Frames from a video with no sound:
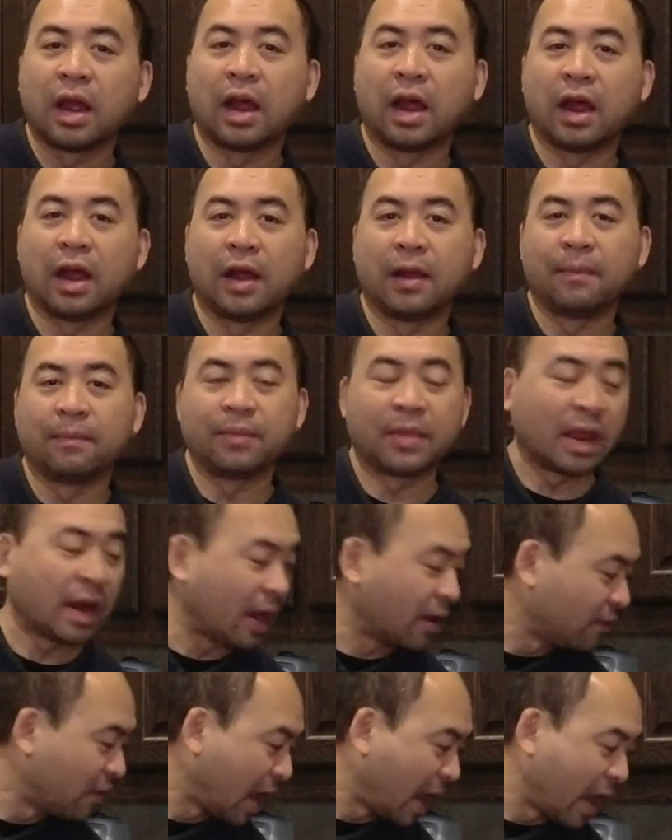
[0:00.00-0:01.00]
that
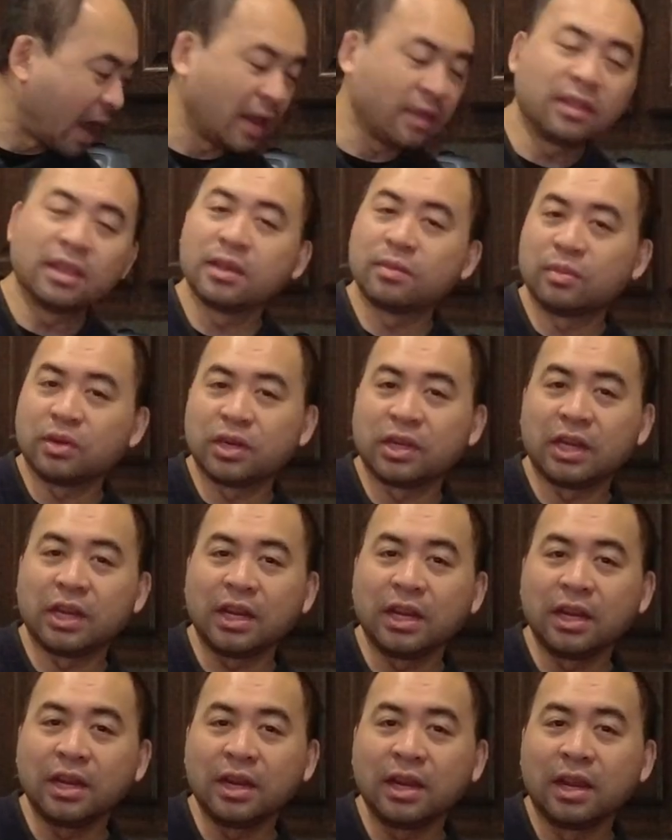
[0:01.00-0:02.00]
I've had this
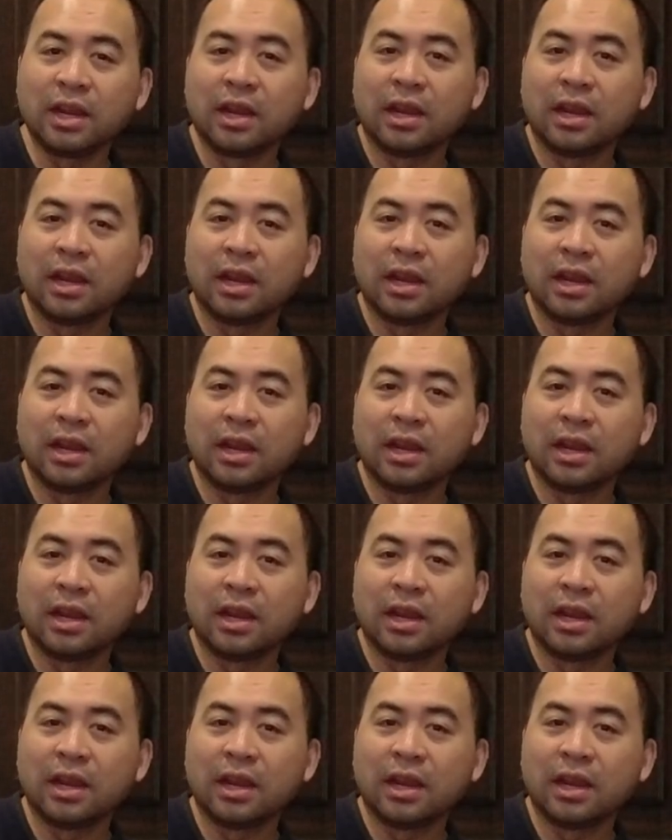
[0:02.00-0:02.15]
machine.